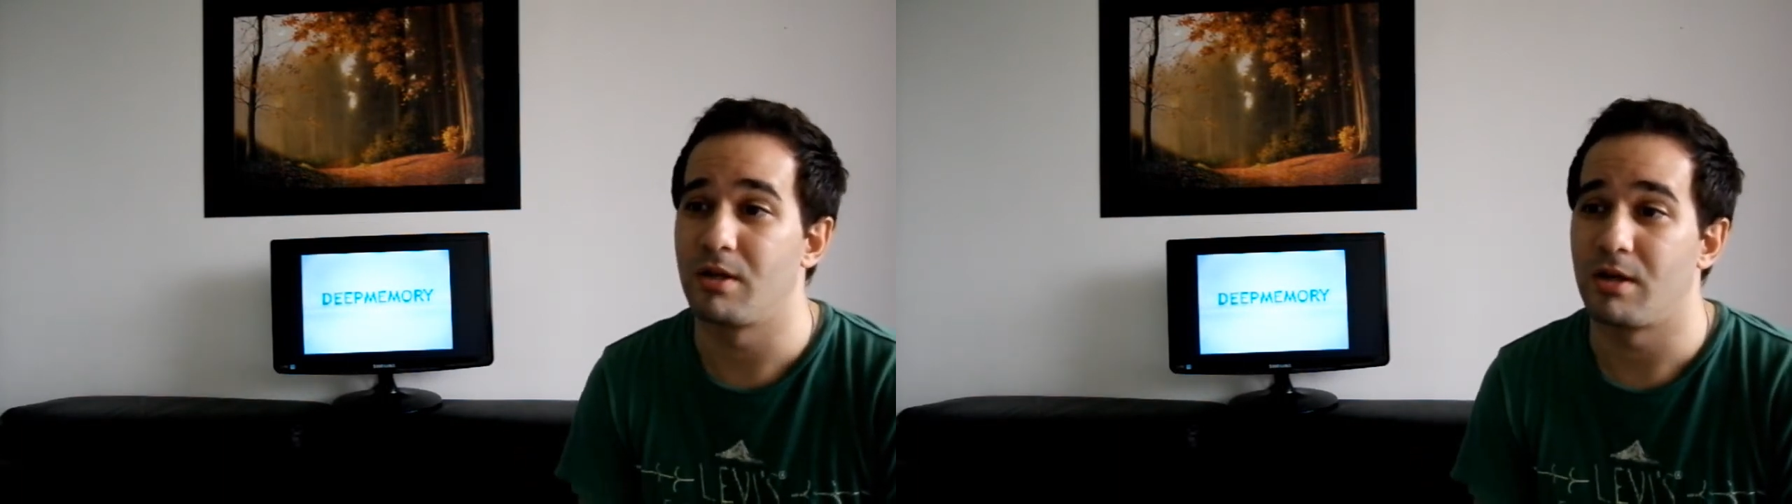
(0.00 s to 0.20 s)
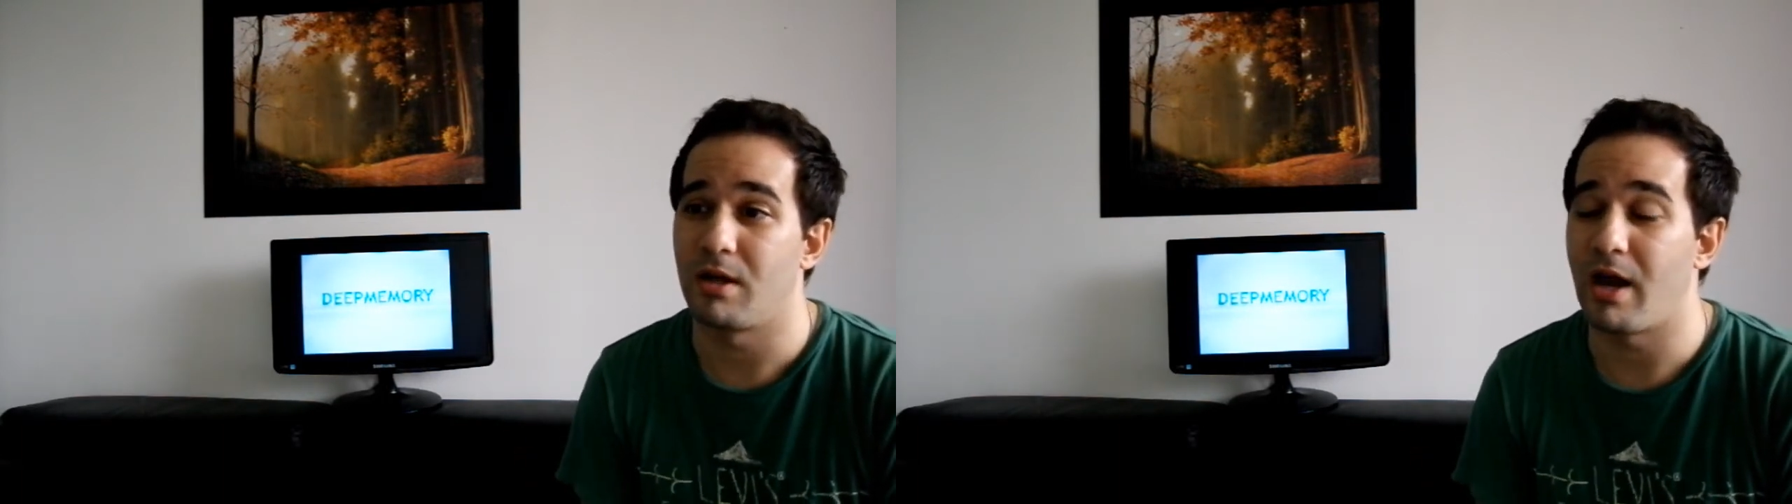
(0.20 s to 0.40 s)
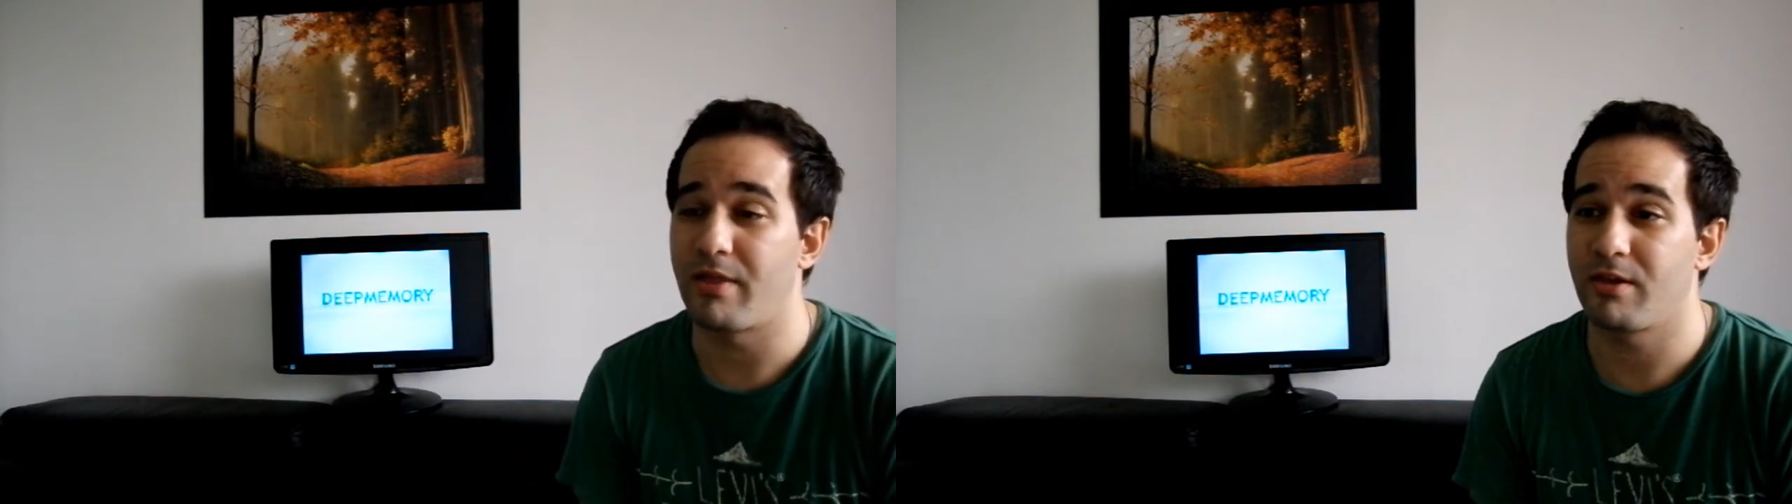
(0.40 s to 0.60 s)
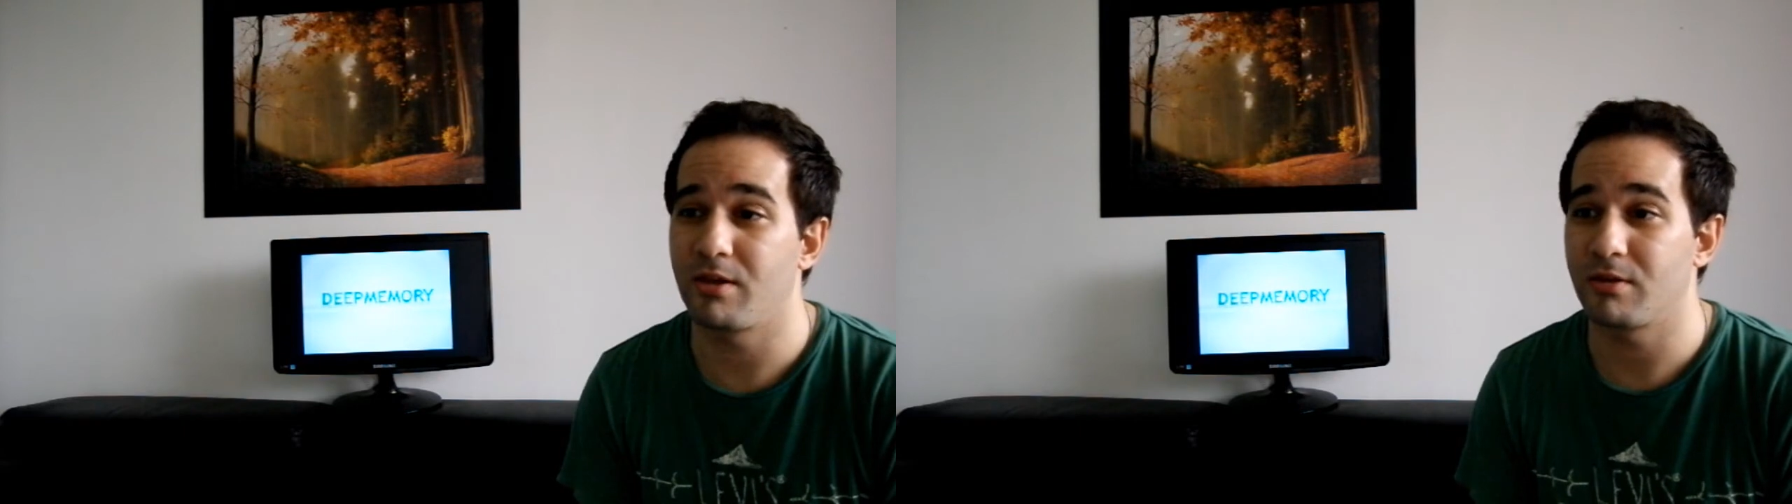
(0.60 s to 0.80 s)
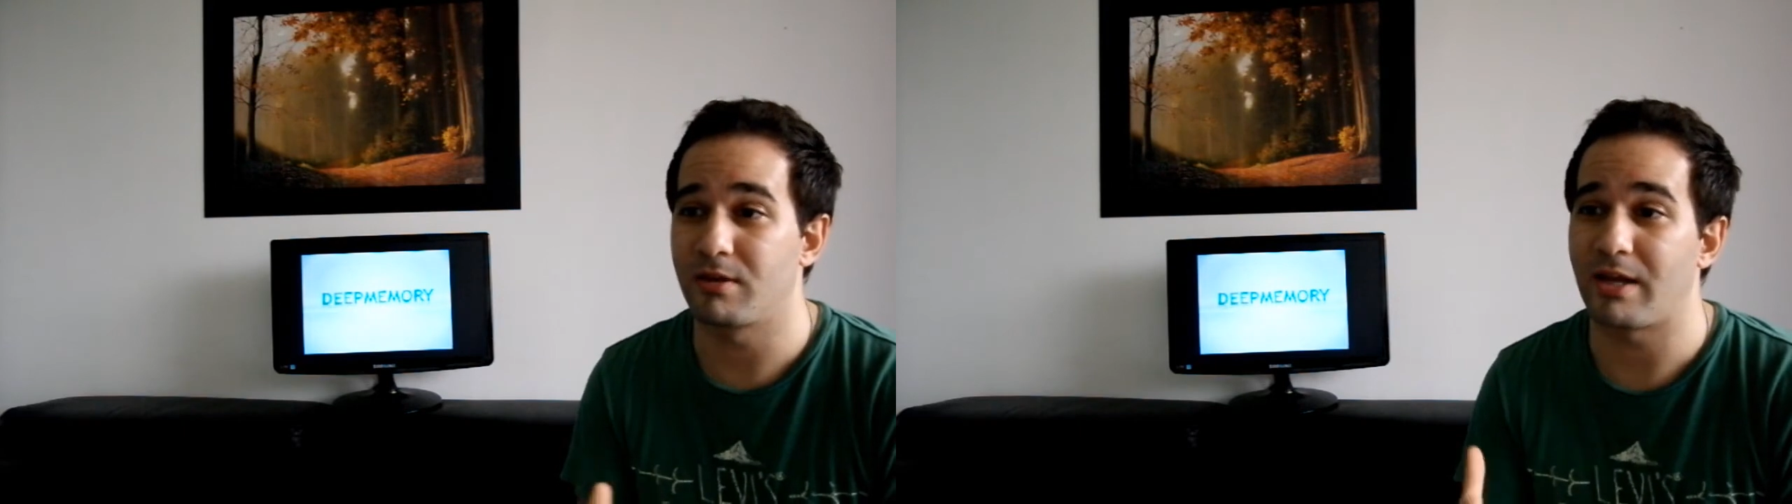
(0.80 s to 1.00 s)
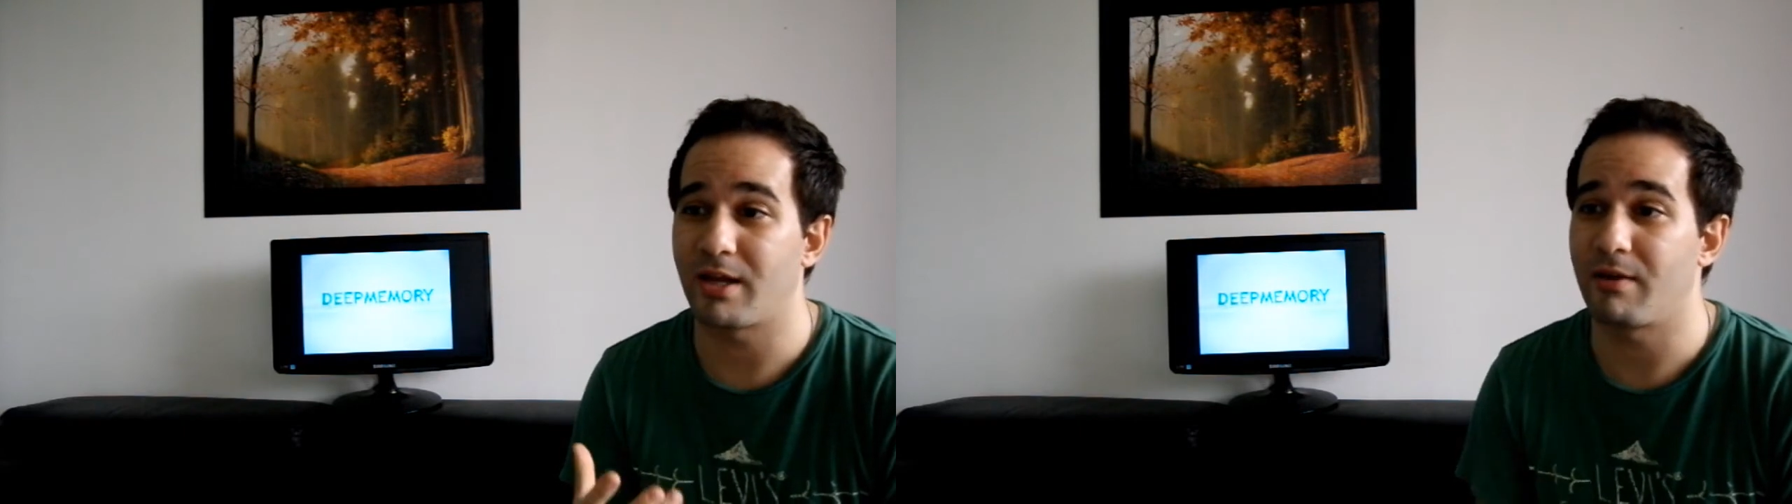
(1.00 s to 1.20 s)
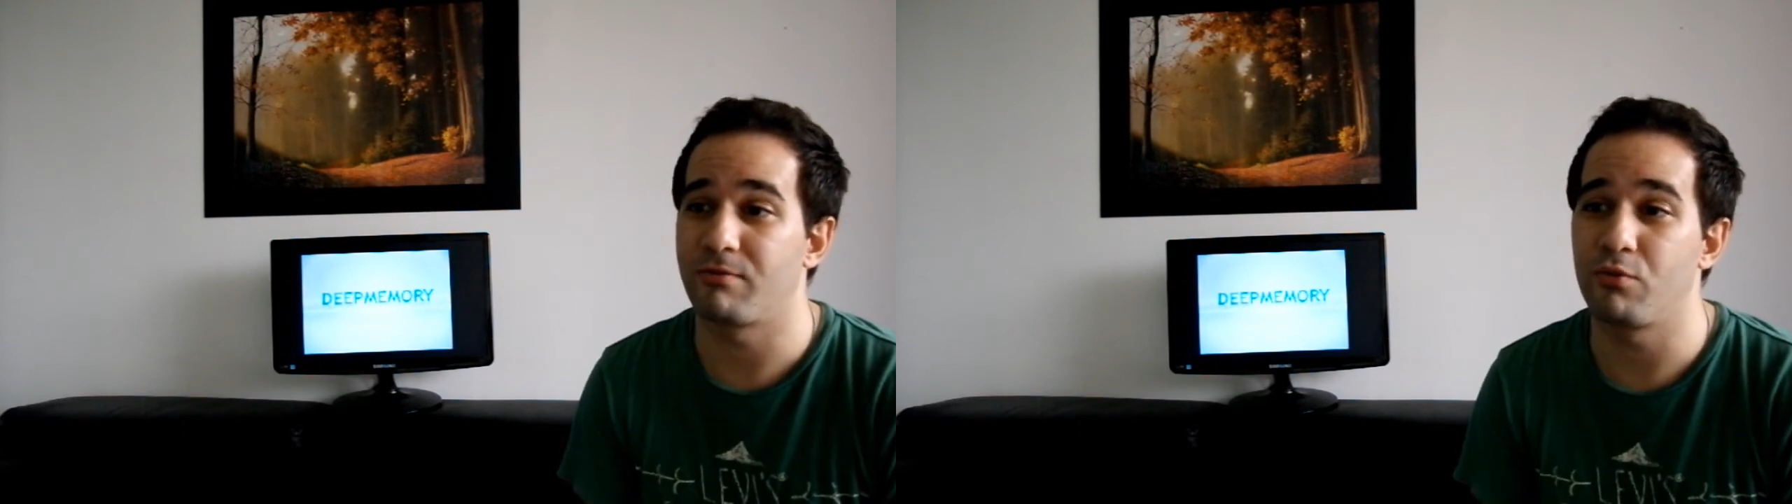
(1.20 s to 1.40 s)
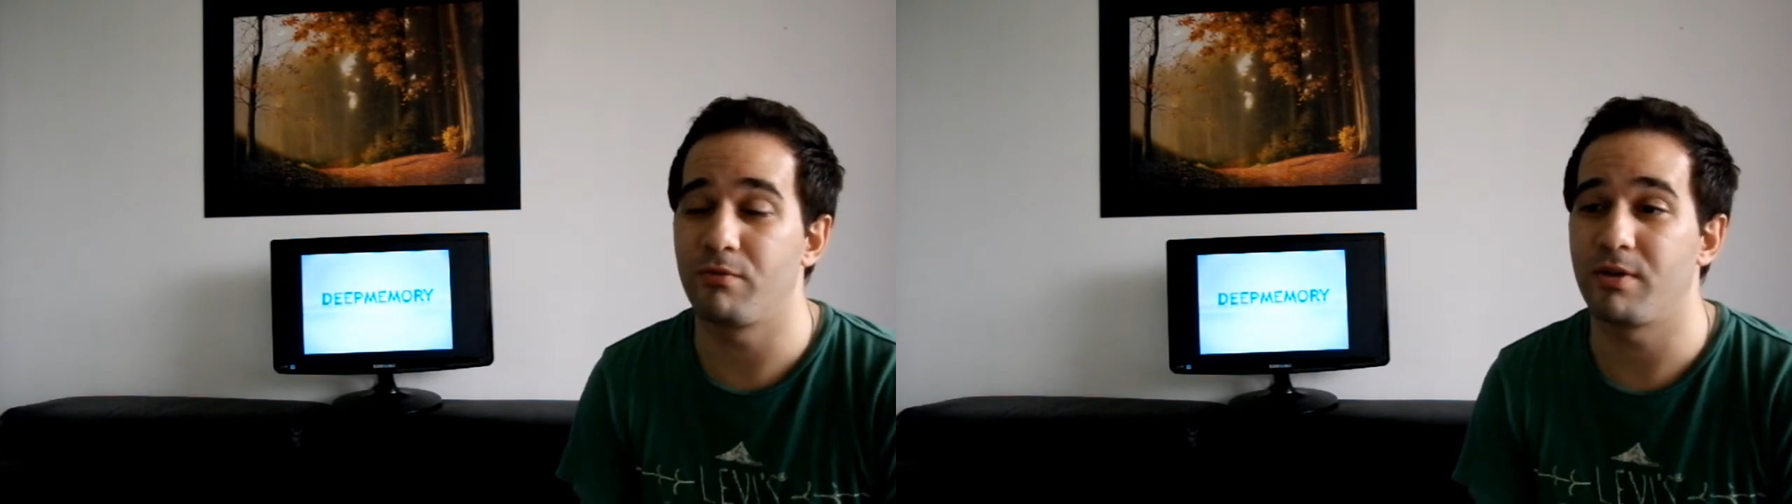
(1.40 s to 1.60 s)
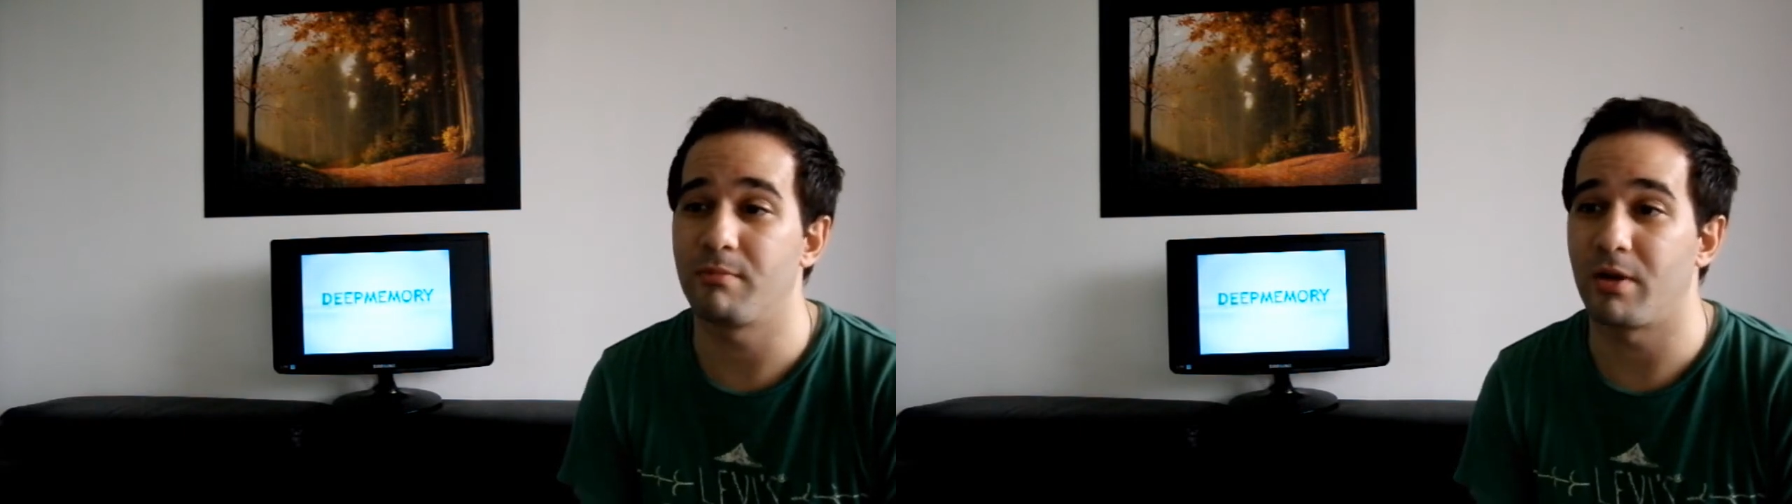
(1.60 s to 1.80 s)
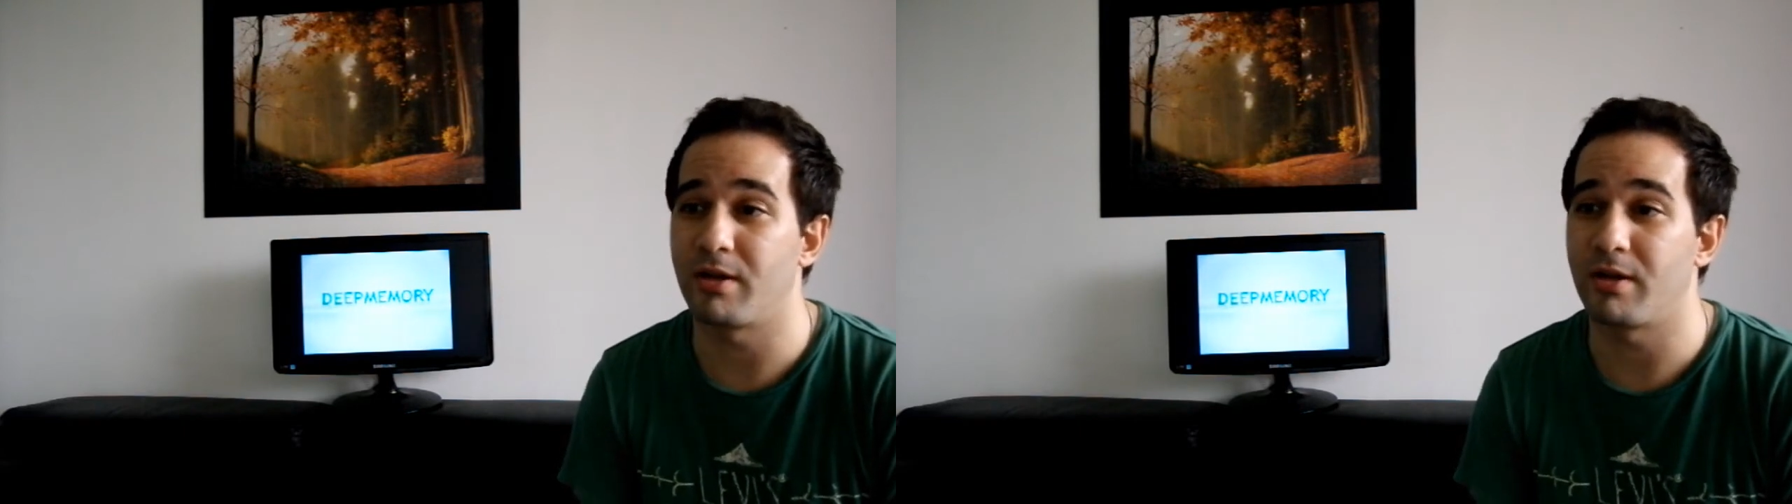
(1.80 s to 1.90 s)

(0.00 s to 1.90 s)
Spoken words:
I think that can fulfill my